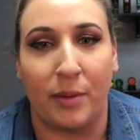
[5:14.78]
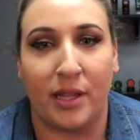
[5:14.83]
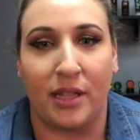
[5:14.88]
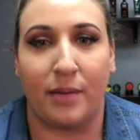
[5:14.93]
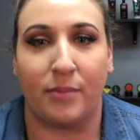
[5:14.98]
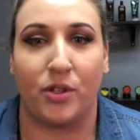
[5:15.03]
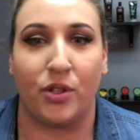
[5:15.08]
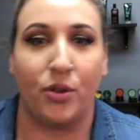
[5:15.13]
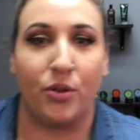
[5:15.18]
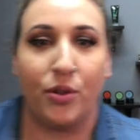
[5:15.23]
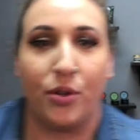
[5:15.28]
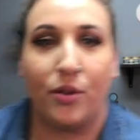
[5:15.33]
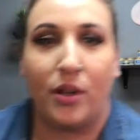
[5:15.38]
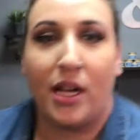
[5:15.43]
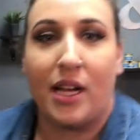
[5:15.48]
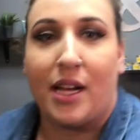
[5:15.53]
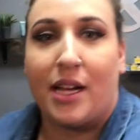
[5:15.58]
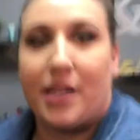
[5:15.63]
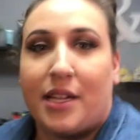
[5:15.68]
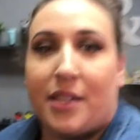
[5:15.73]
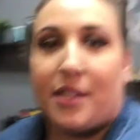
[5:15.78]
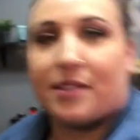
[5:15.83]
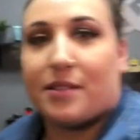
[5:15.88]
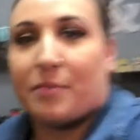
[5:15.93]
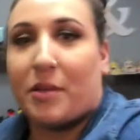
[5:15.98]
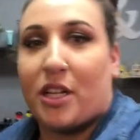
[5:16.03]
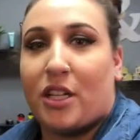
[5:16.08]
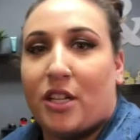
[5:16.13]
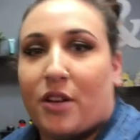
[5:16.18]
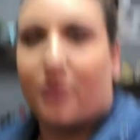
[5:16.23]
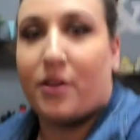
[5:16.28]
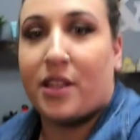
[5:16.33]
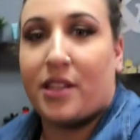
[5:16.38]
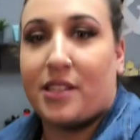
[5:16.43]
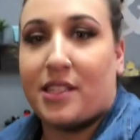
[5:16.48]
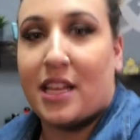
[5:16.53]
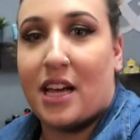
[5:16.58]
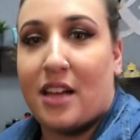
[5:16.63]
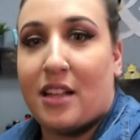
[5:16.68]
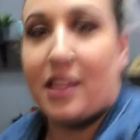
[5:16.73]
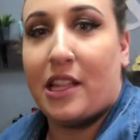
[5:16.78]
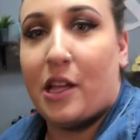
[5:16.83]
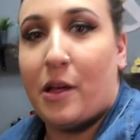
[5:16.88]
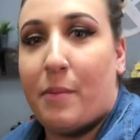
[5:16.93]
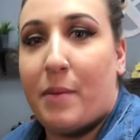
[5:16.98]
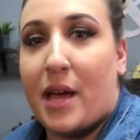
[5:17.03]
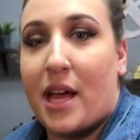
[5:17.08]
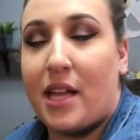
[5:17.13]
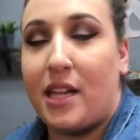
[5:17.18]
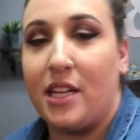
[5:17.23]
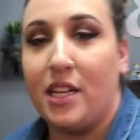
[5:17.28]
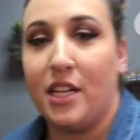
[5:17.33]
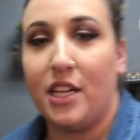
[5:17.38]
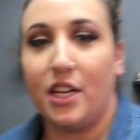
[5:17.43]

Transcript: bring them to you guys. I'm gonna lower this down a little bit.